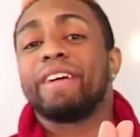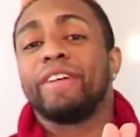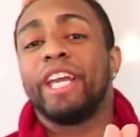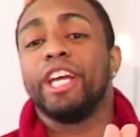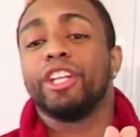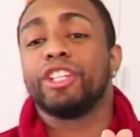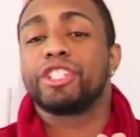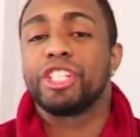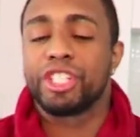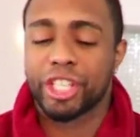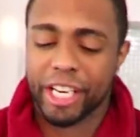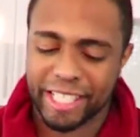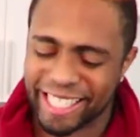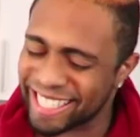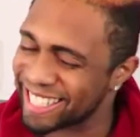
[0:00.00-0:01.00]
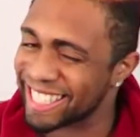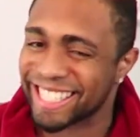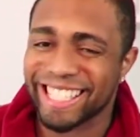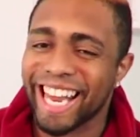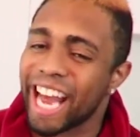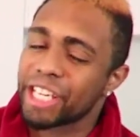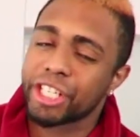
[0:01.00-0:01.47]
have any other suggestions,
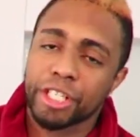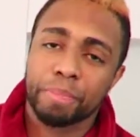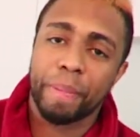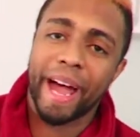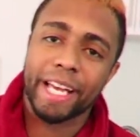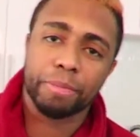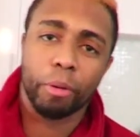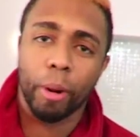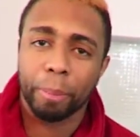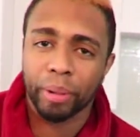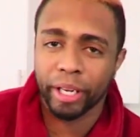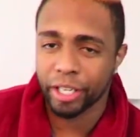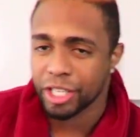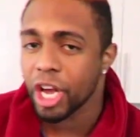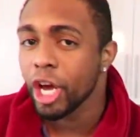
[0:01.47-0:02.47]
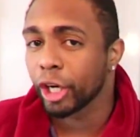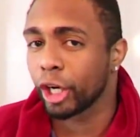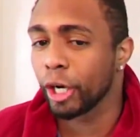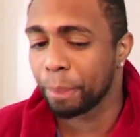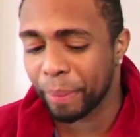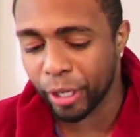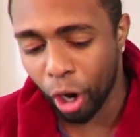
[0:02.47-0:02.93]
it's not just basketball players,
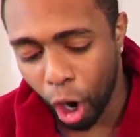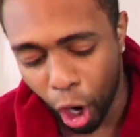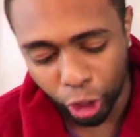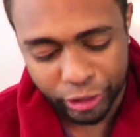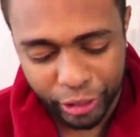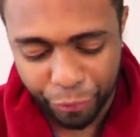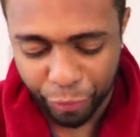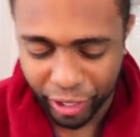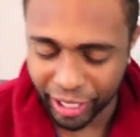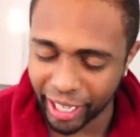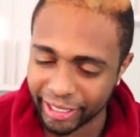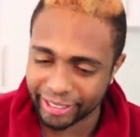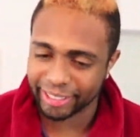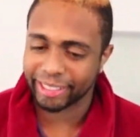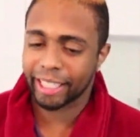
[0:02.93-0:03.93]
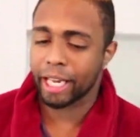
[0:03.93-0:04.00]
could be all different kinds of